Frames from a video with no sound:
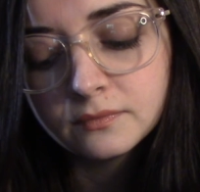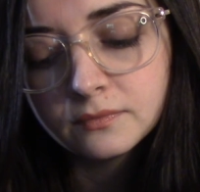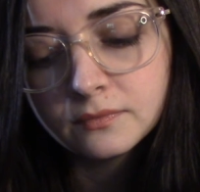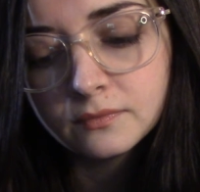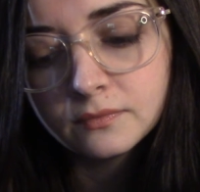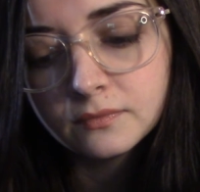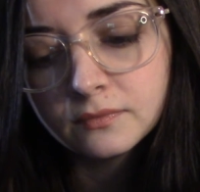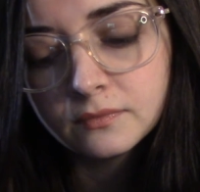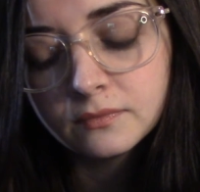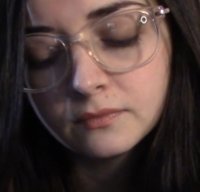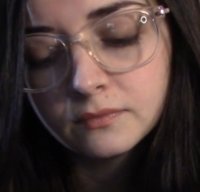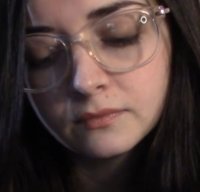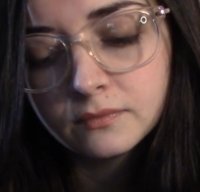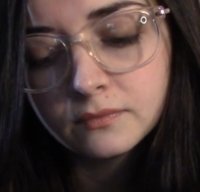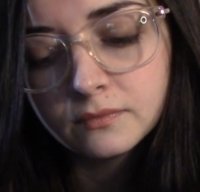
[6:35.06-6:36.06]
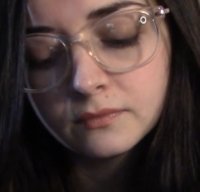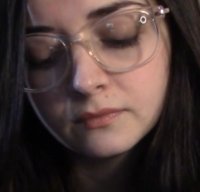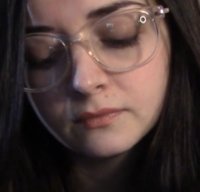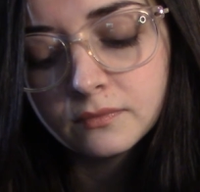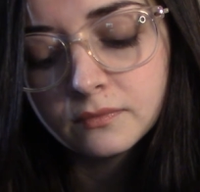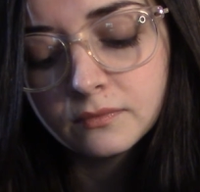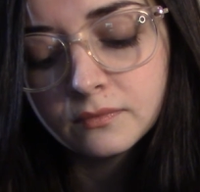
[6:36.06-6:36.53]

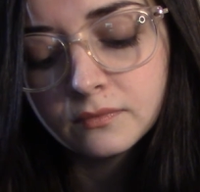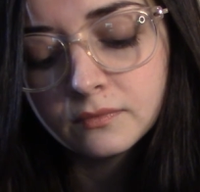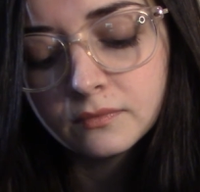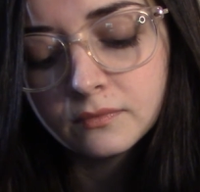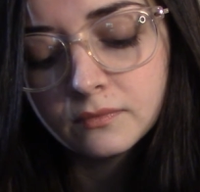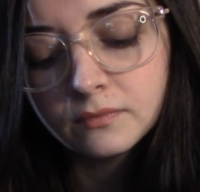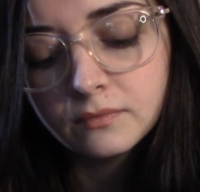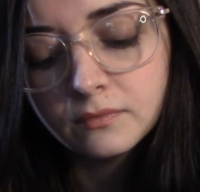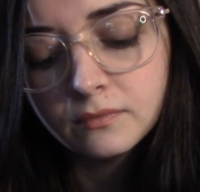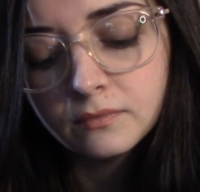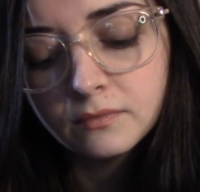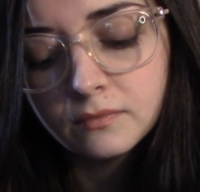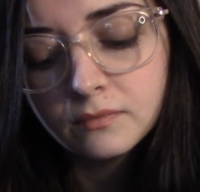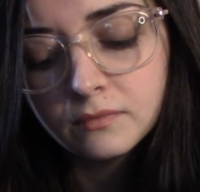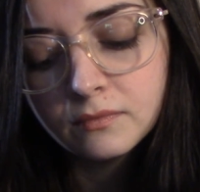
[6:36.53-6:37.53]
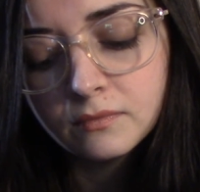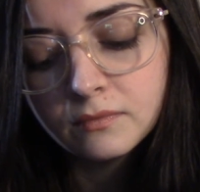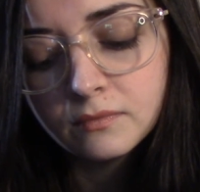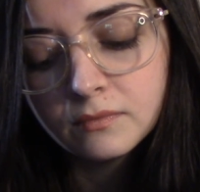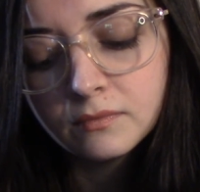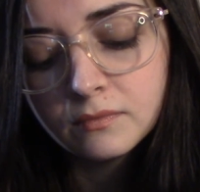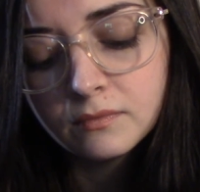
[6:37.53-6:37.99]

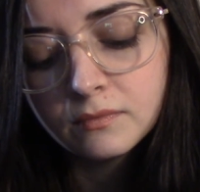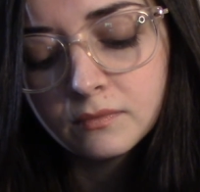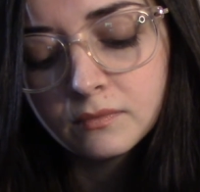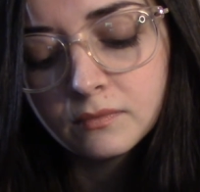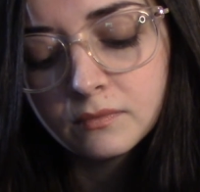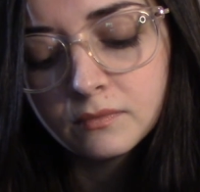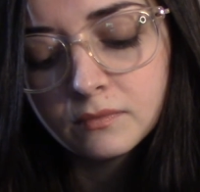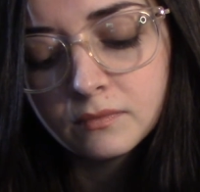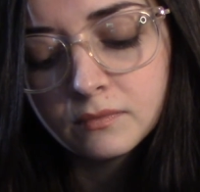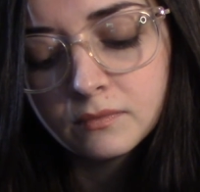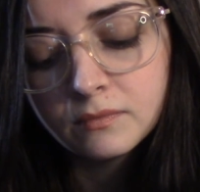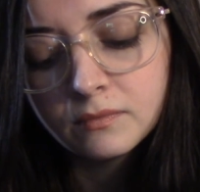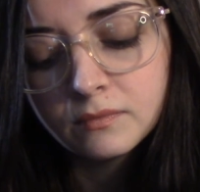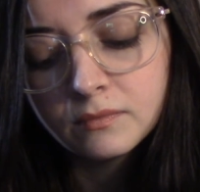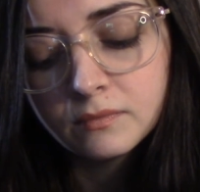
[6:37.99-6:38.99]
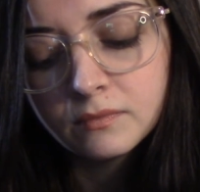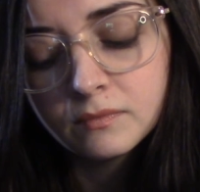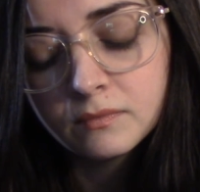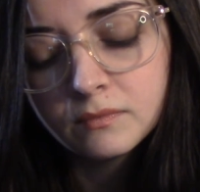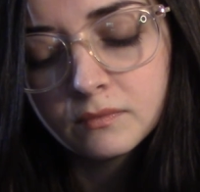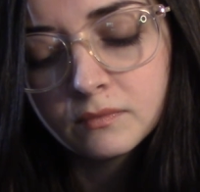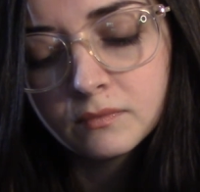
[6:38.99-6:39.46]

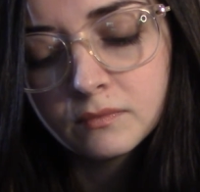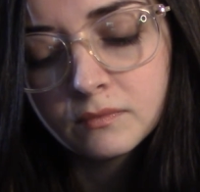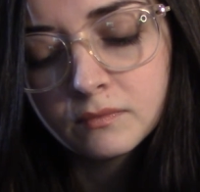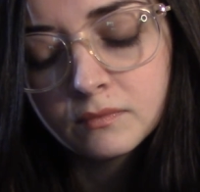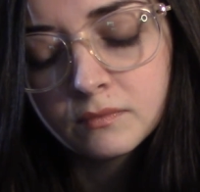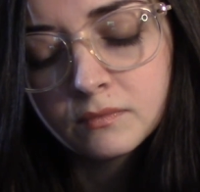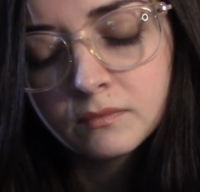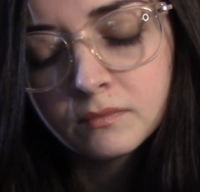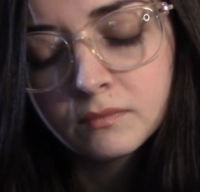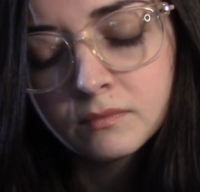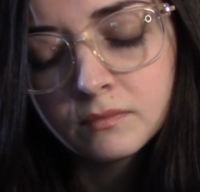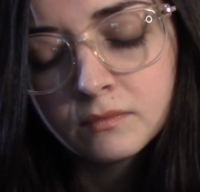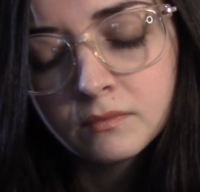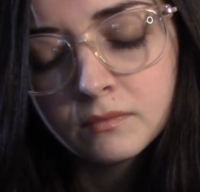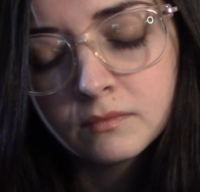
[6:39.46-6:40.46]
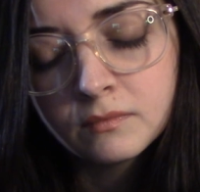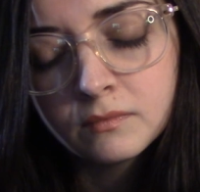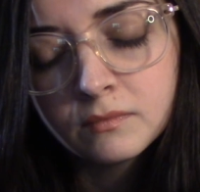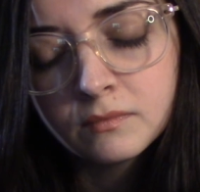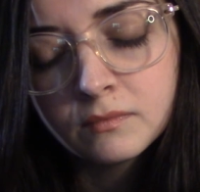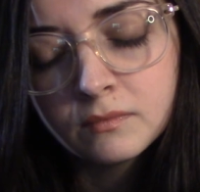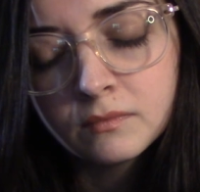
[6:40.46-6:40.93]

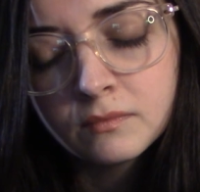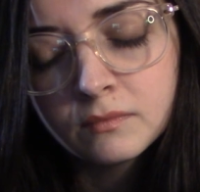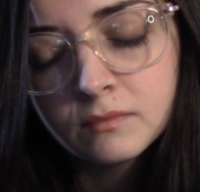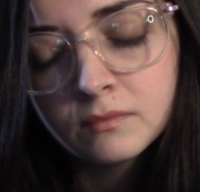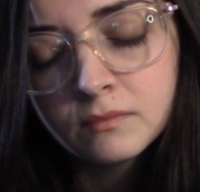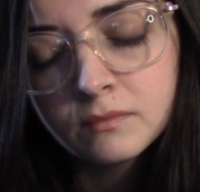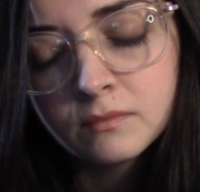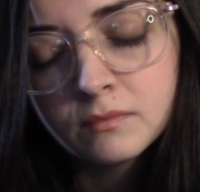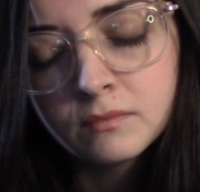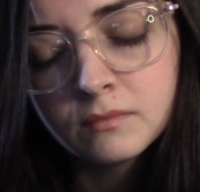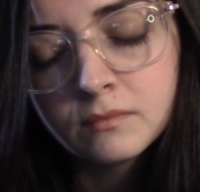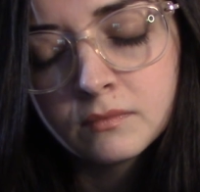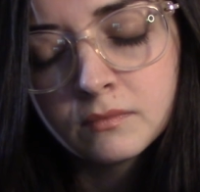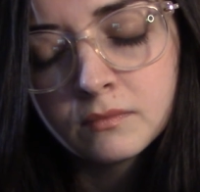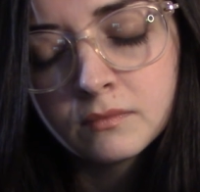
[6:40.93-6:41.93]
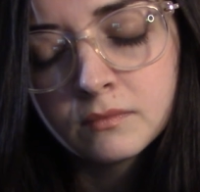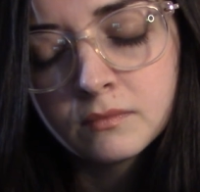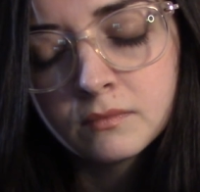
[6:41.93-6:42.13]
(silence)